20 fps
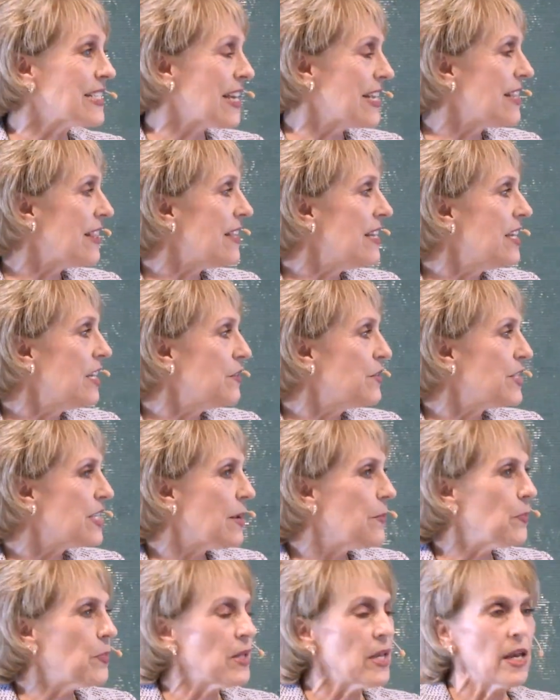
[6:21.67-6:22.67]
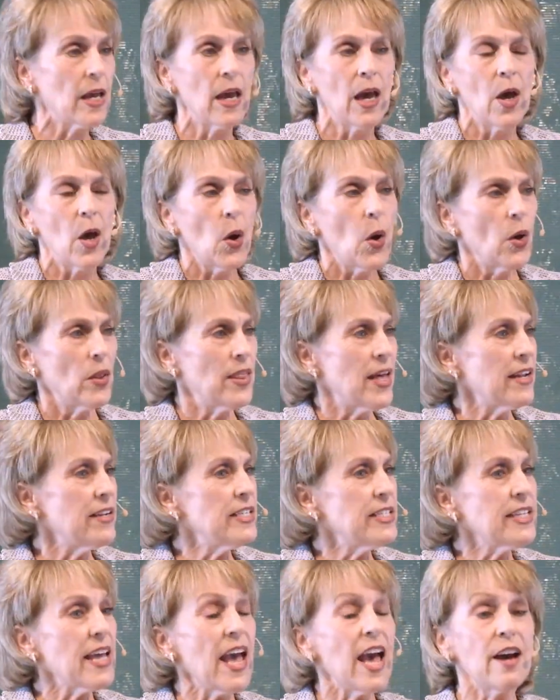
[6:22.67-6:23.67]
I think of something that
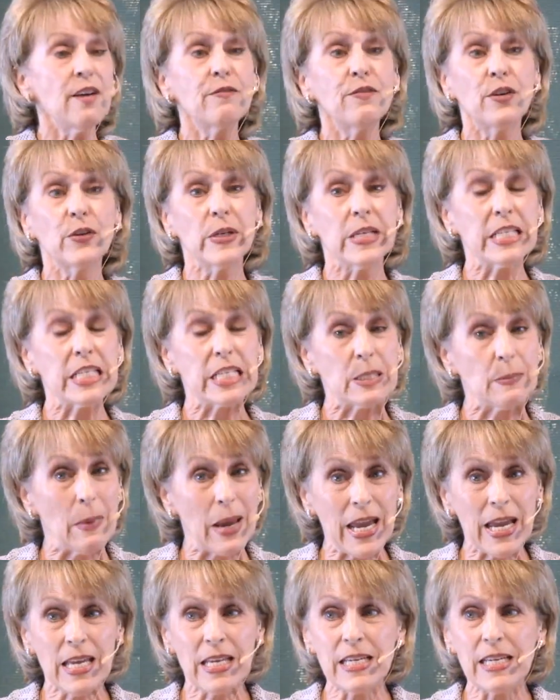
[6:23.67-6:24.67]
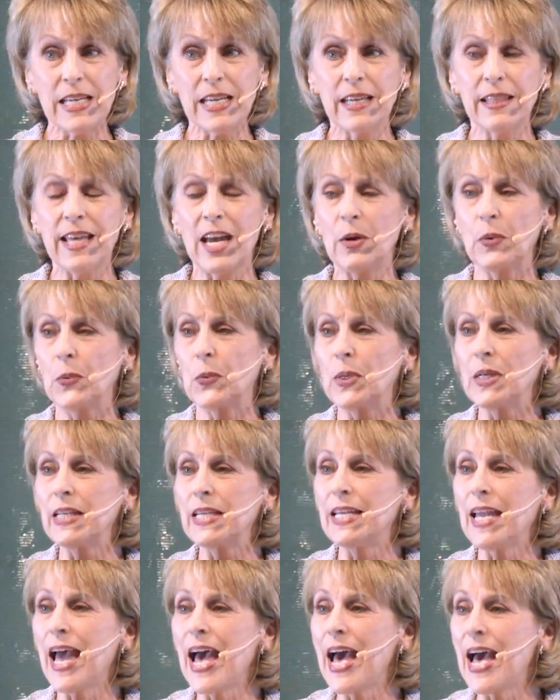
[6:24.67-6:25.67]
is ever expanding, that
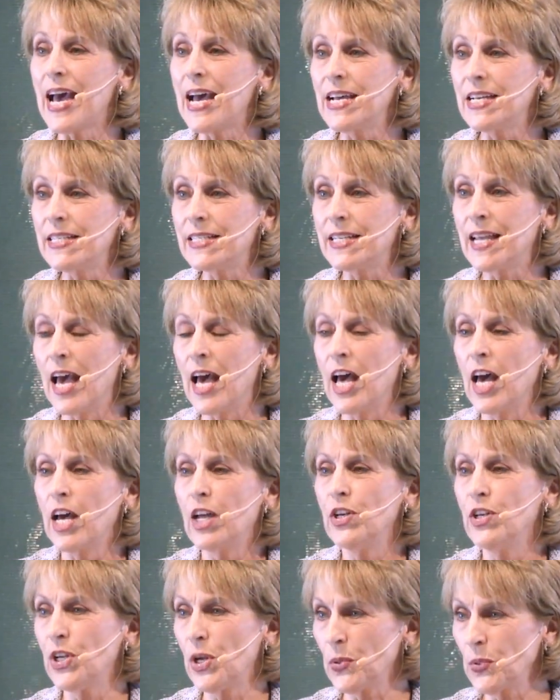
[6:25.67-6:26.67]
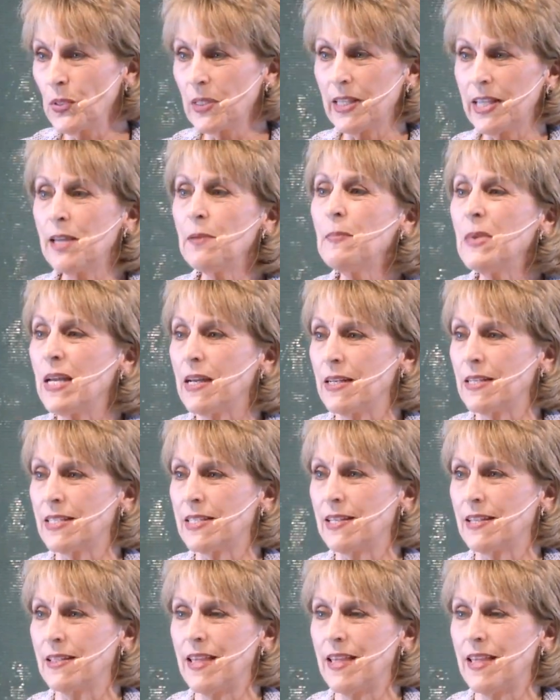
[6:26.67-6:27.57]
really has no limits,